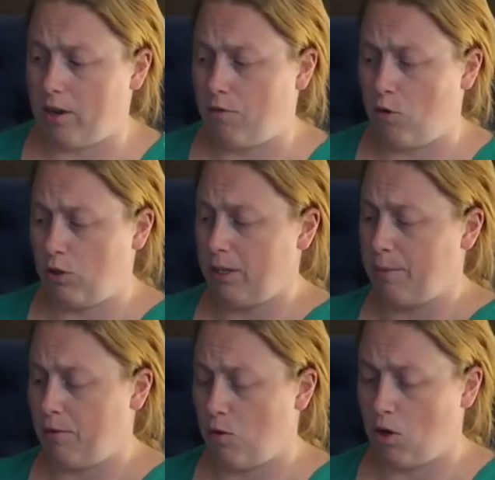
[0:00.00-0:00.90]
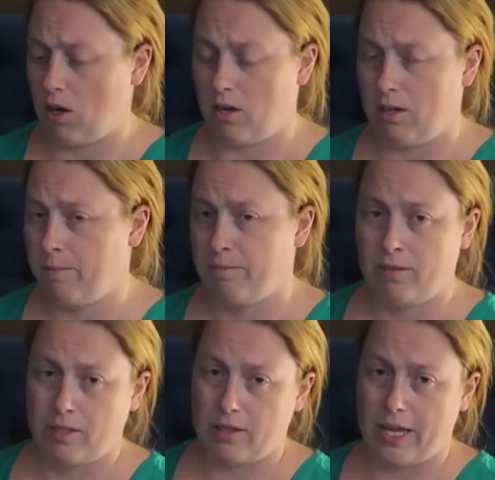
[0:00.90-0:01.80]
fold it before
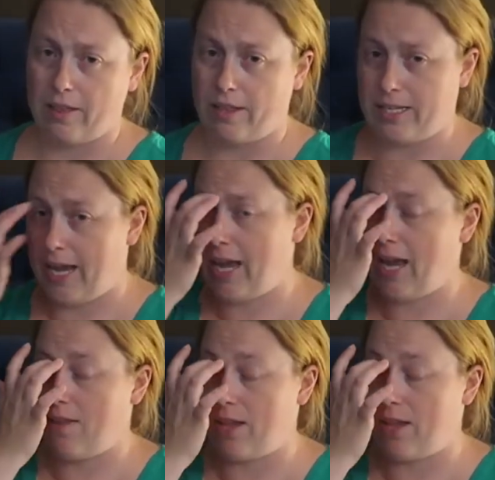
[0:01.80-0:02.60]
the end of the day, and